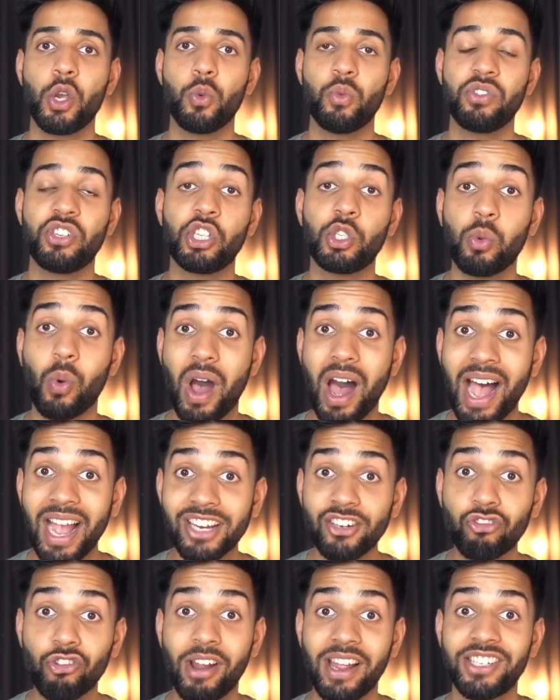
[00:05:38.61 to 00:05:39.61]
which is what I
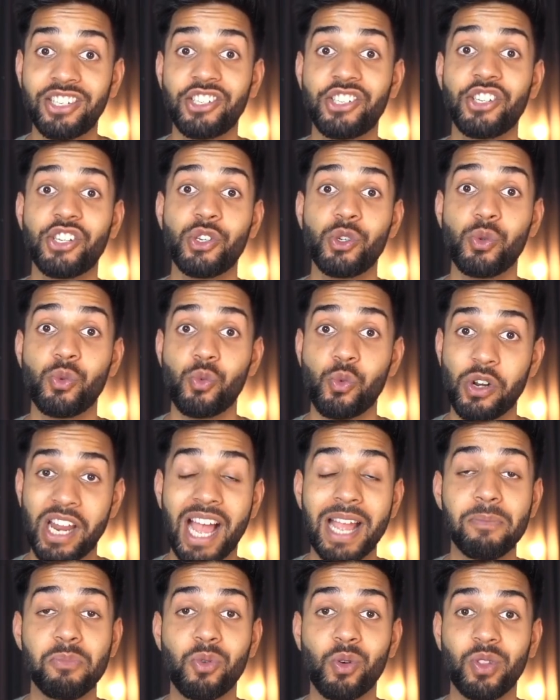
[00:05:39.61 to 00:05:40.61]
tried to do when
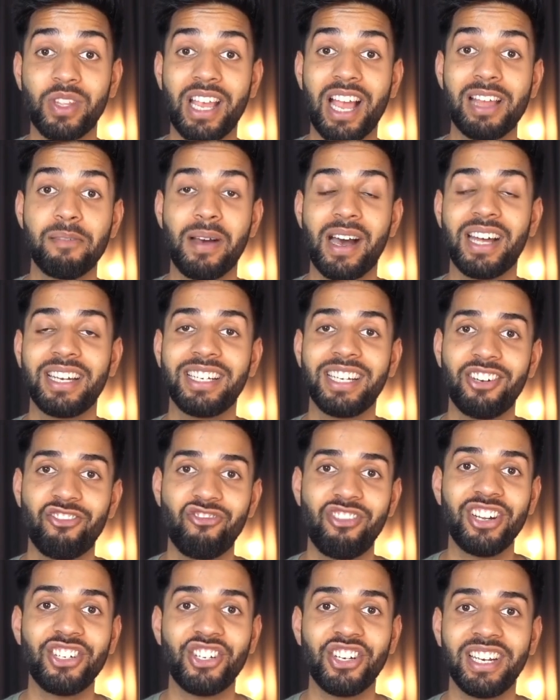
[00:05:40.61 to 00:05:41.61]
I bought the iPad
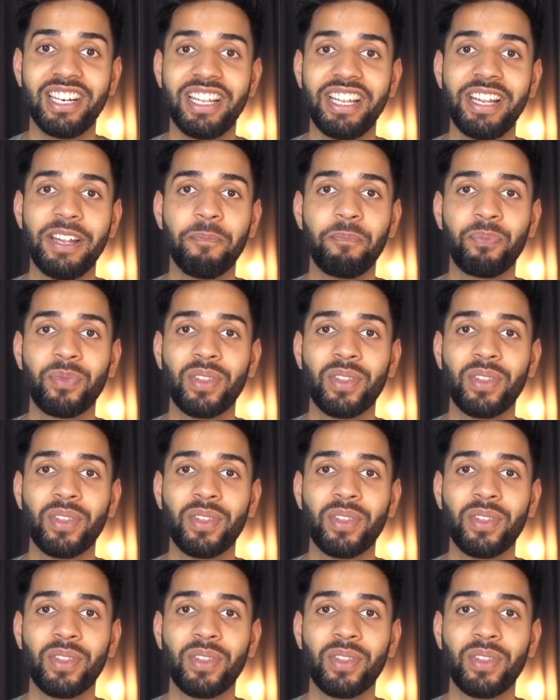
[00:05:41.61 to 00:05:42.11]
originally.